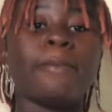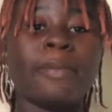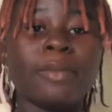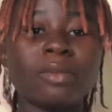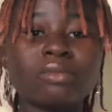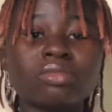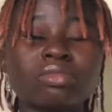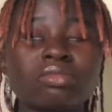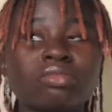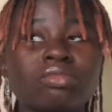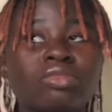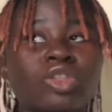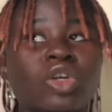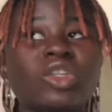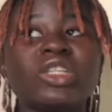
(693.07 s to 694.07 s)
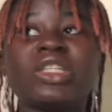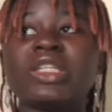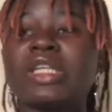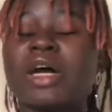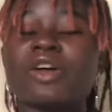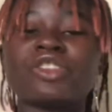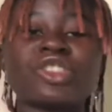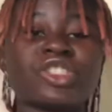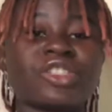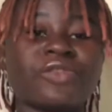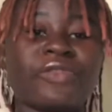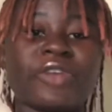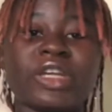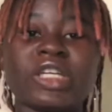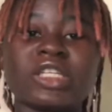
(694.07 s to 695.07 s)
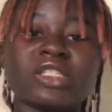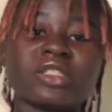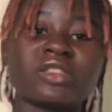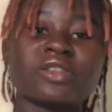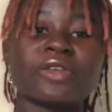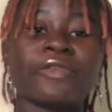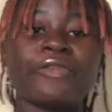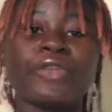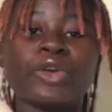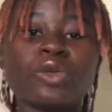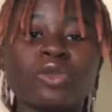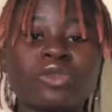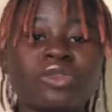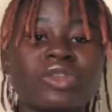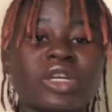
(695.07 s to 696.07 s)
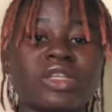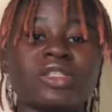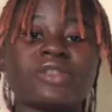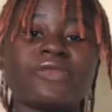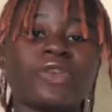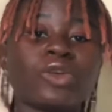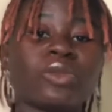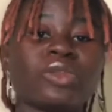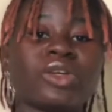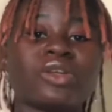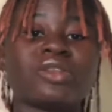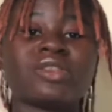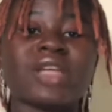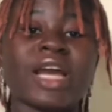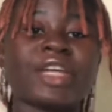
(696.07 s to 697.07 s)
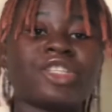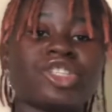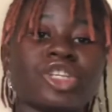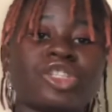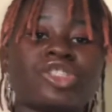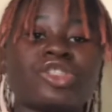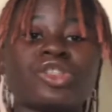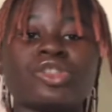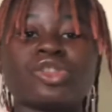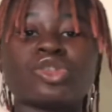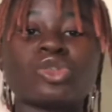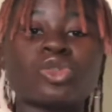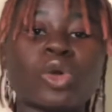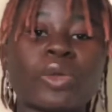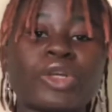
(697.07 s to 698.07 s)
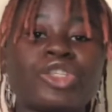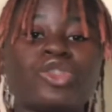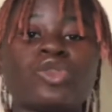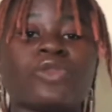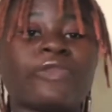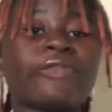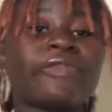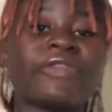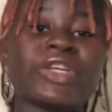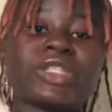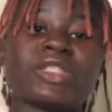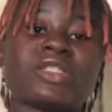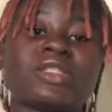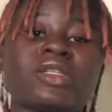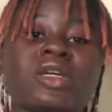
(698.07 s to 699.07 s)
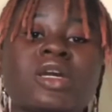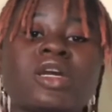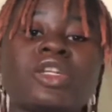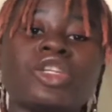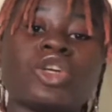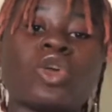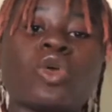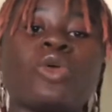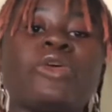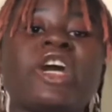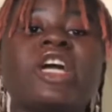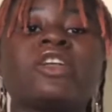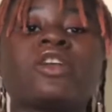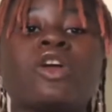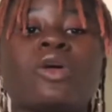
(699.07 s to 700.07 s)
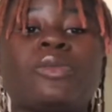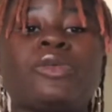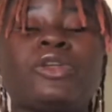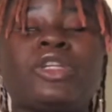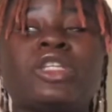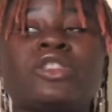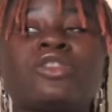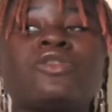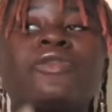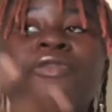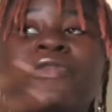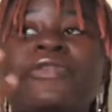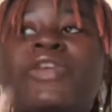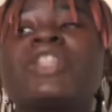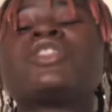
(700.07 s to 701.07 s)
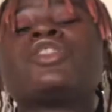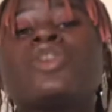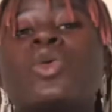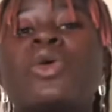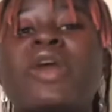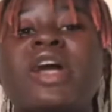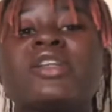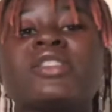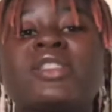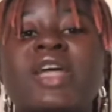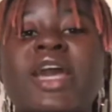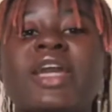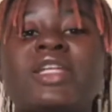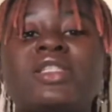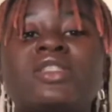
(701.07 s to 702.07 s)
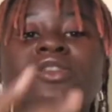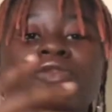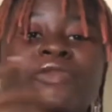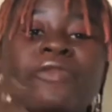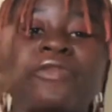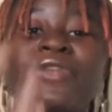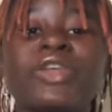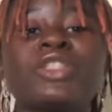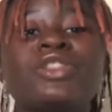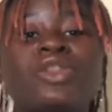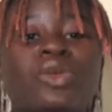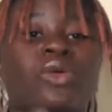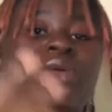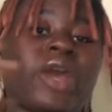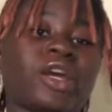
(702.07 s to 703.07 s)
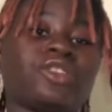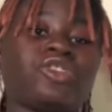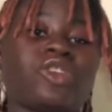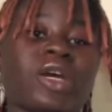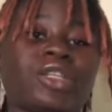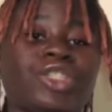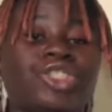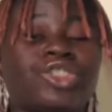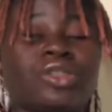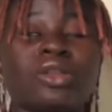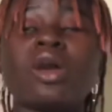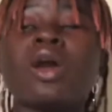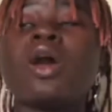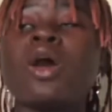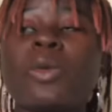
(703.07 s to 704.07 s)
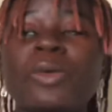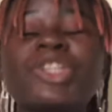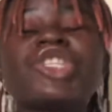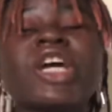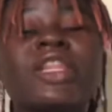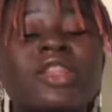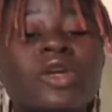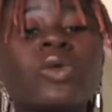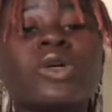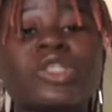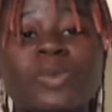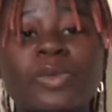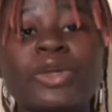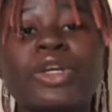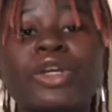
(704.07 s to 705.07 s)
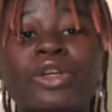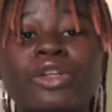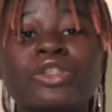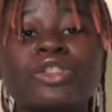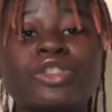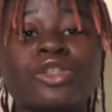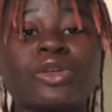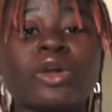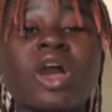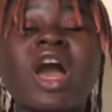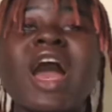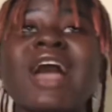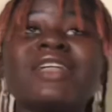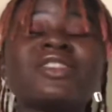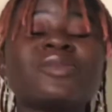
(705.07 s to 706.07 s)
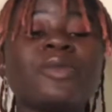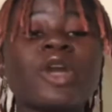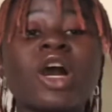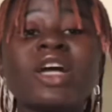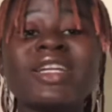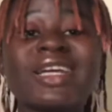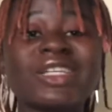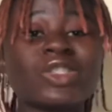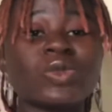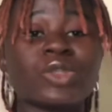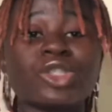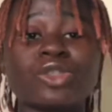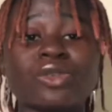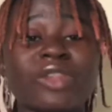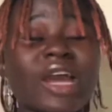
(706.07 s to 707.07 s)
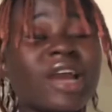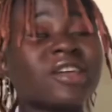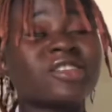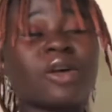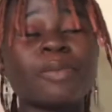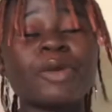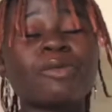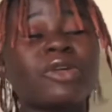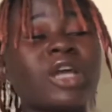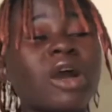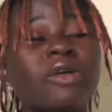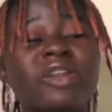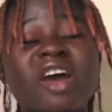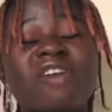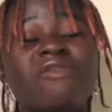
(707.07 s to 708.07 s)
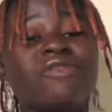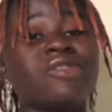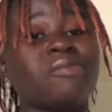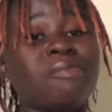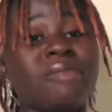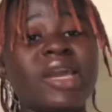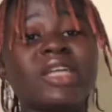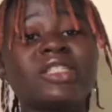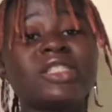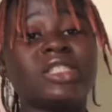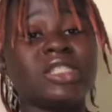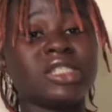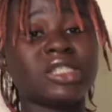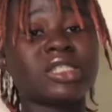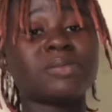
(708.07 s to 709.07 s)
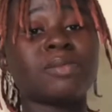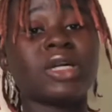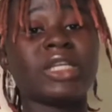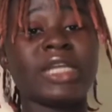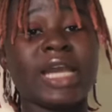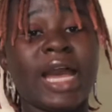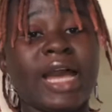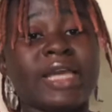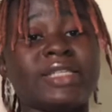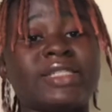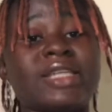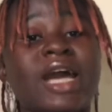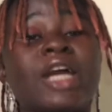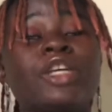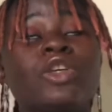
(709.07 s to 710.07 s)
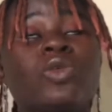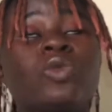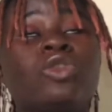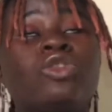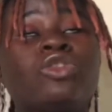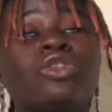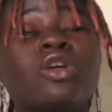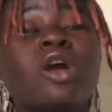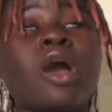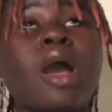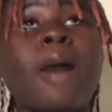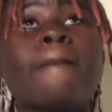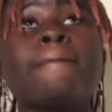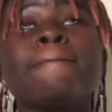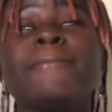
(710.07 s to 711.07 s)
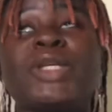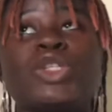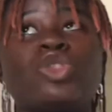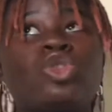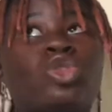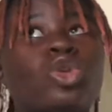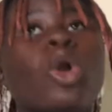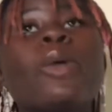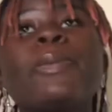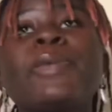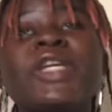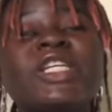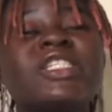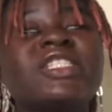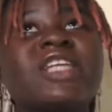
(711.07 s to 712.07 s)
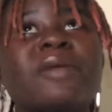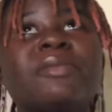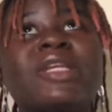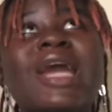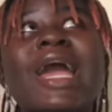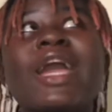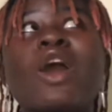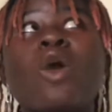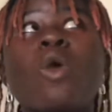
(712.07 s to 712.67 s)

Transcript: The only thing that was just different is few things that I changed in the story to fit the Korean community, to fit the Korean society, to fit the Korean tradition, which I think was pretty good too. And to be honest with you, there are some people that would have remade this Money Heist, and you would be so pissed and be like,